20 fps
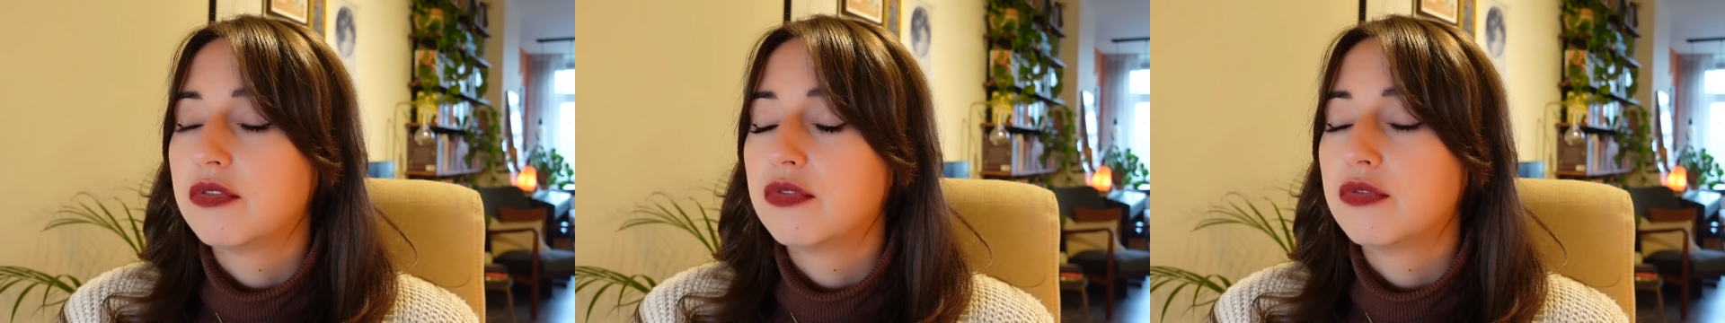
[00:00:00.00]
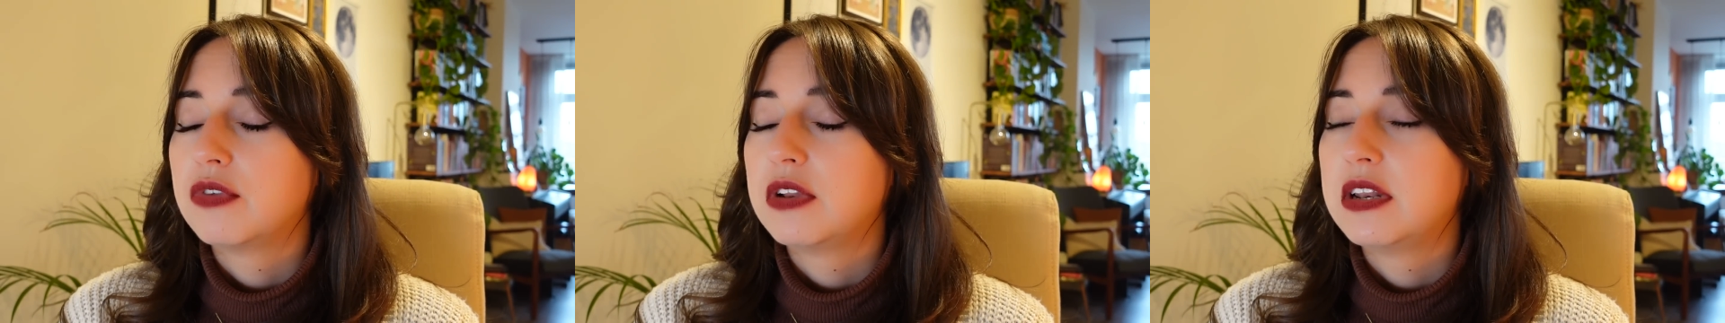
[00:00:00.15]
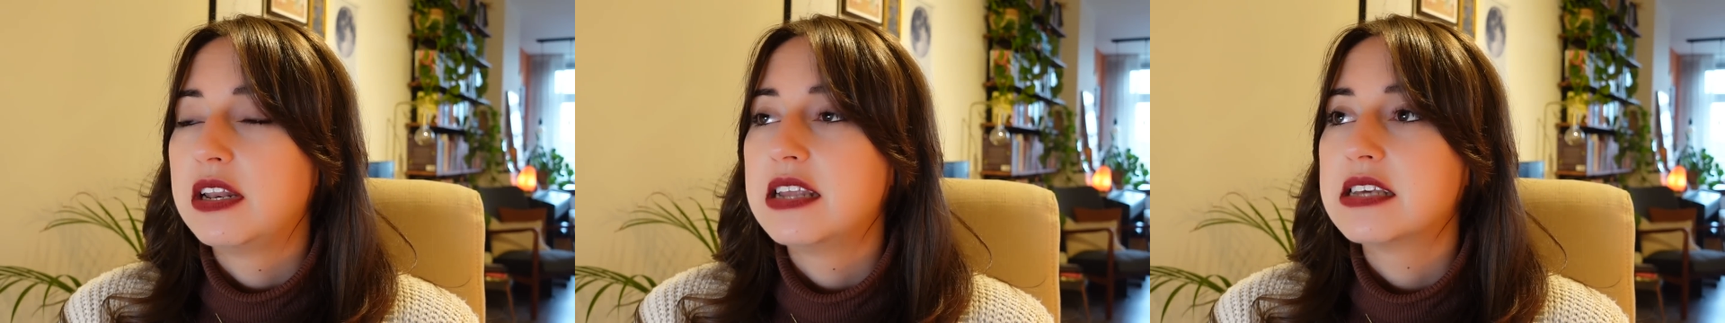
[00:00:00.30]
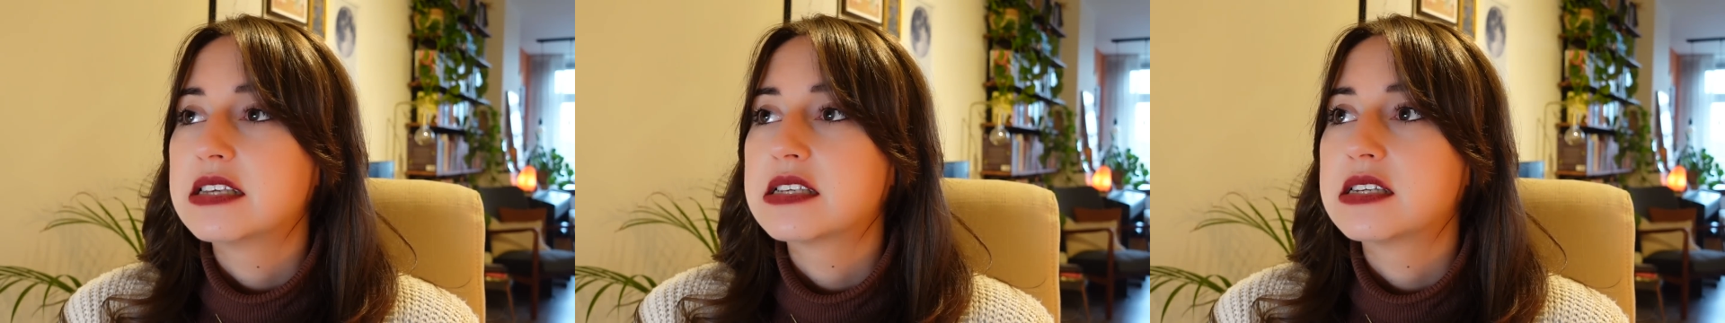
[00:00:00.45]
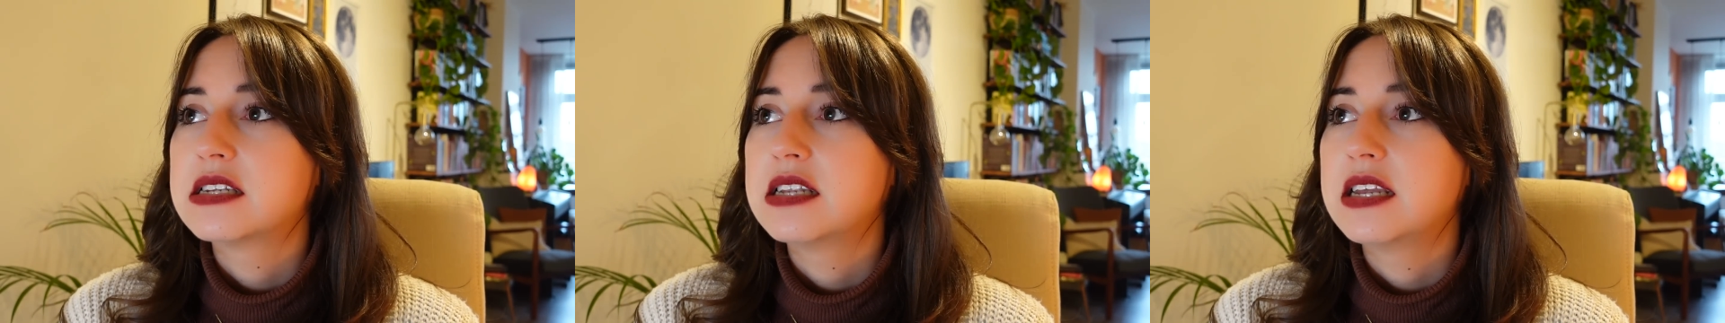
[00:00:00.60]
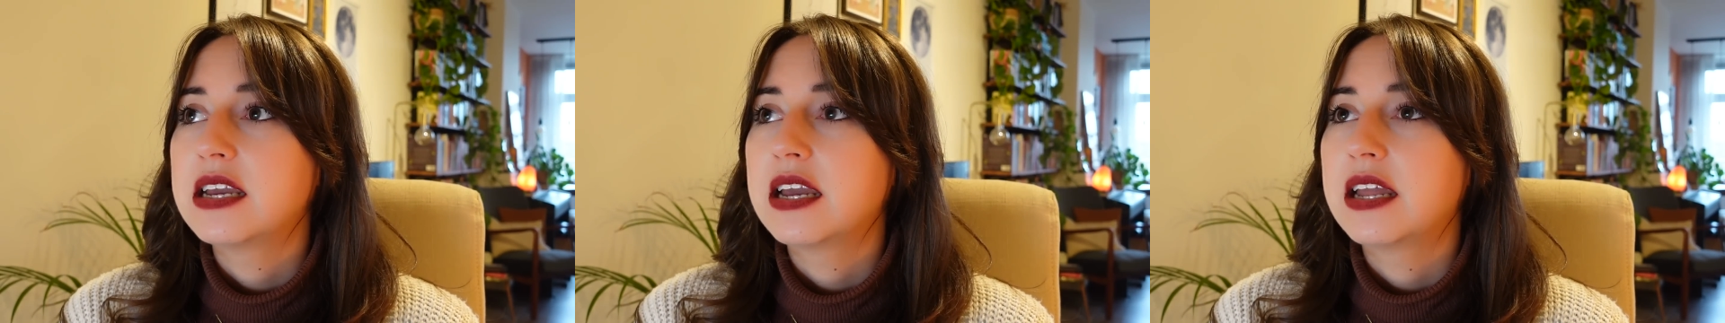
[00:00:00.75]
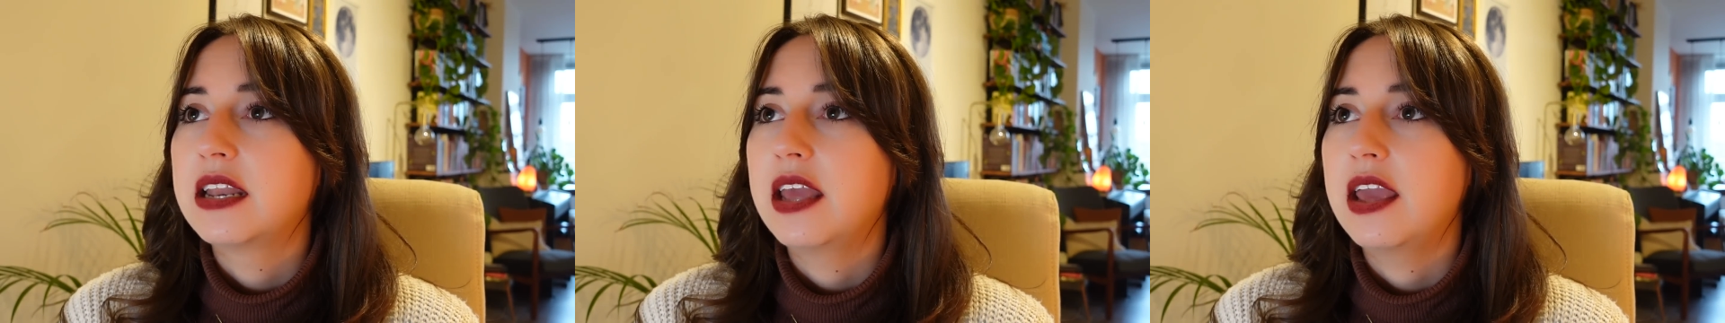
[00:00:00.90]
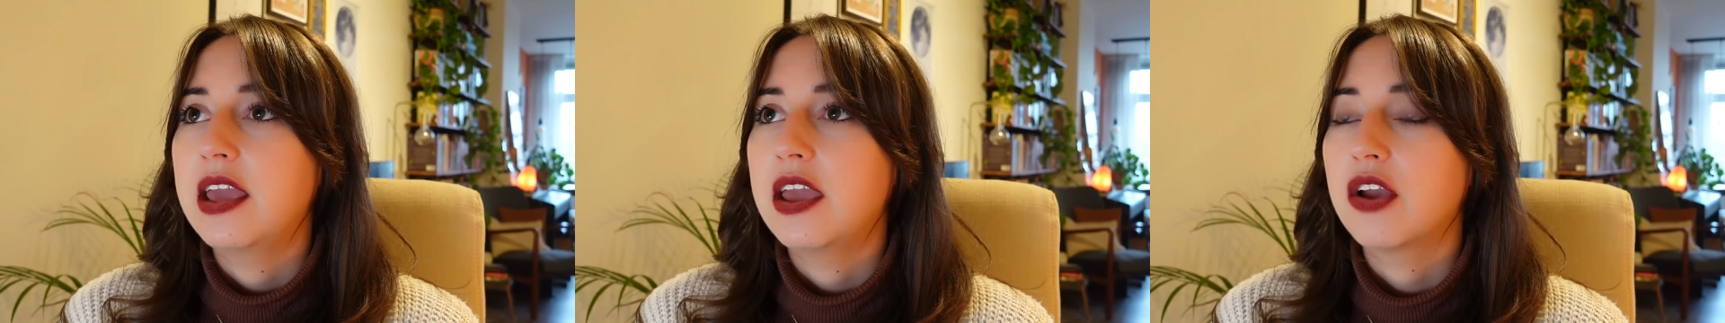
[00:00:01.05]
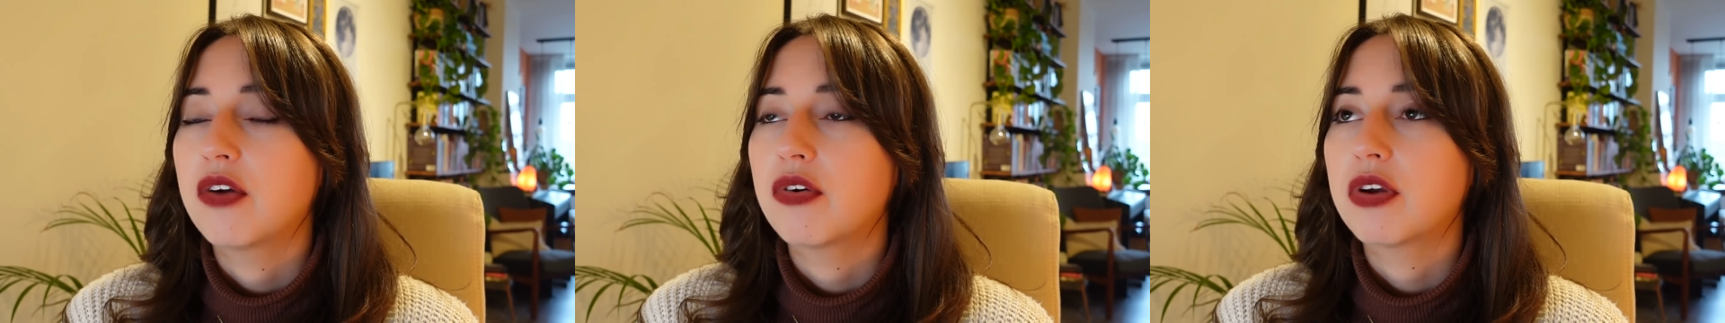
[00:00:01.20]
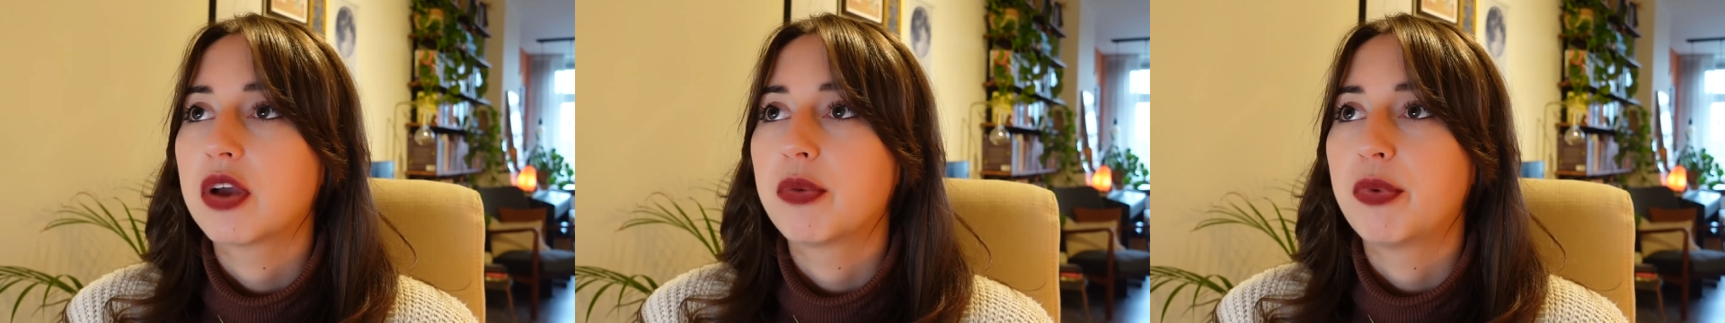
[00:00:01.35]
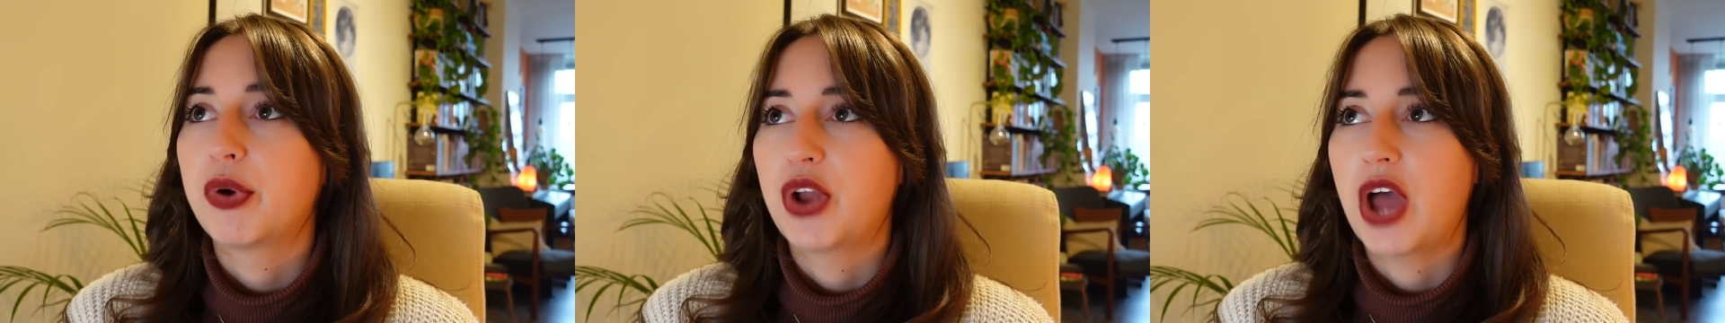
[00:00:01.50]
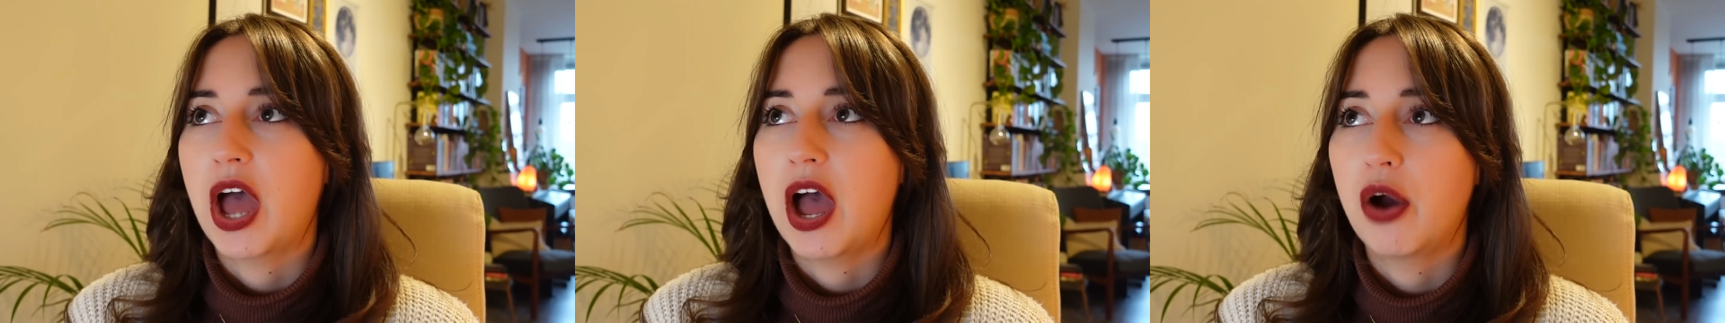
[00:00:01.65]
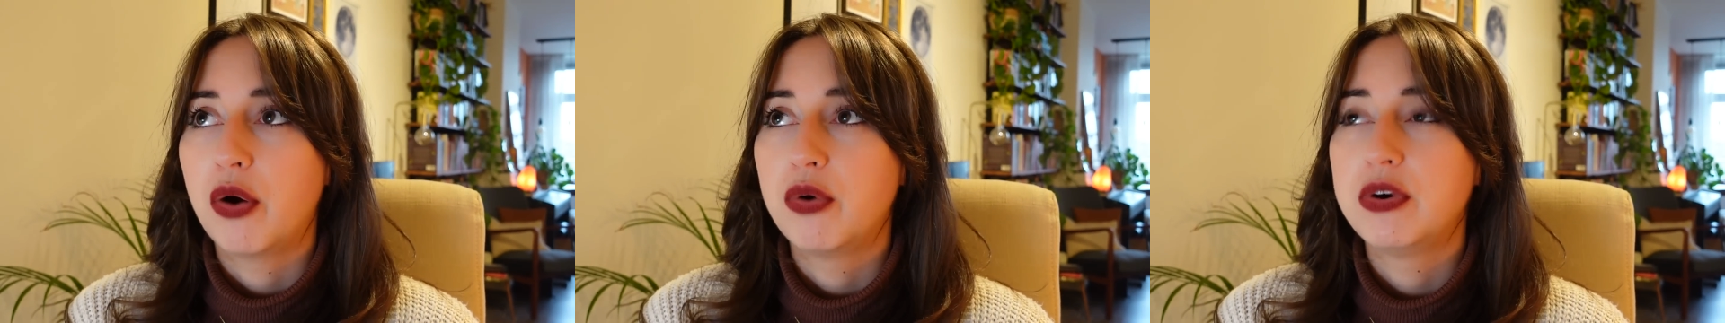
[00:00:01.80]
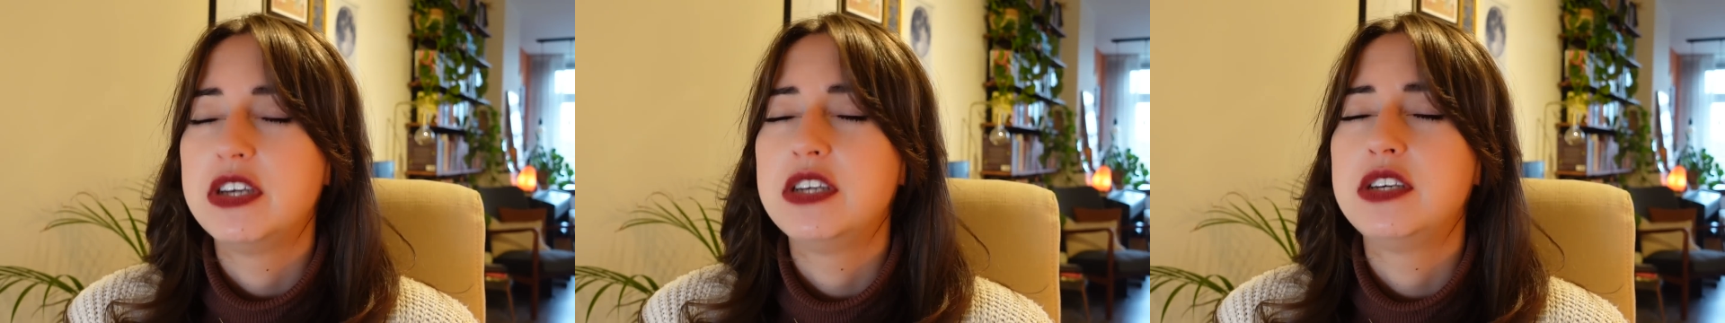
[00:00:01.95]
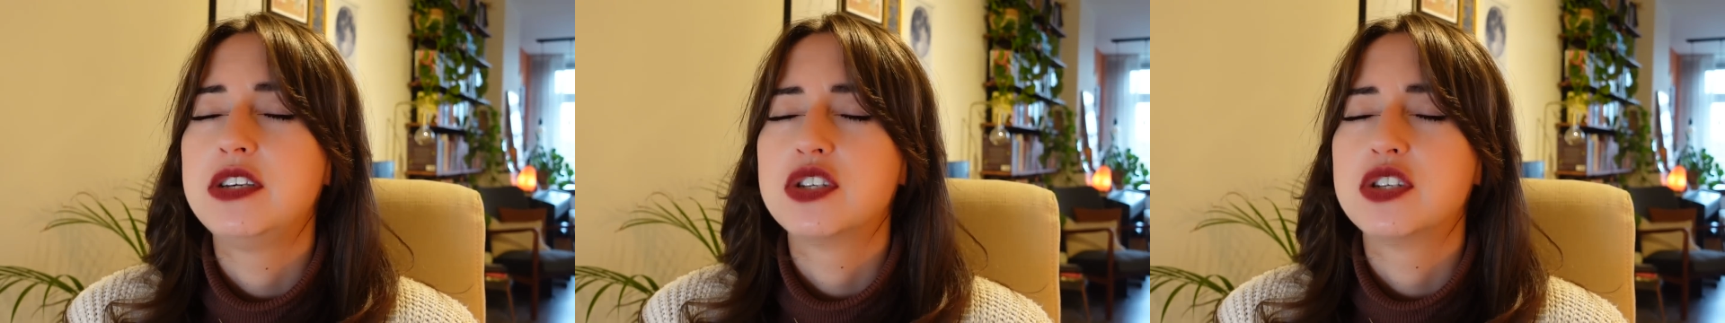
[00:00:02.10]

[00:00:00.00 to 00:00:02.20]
listening and hearing about how he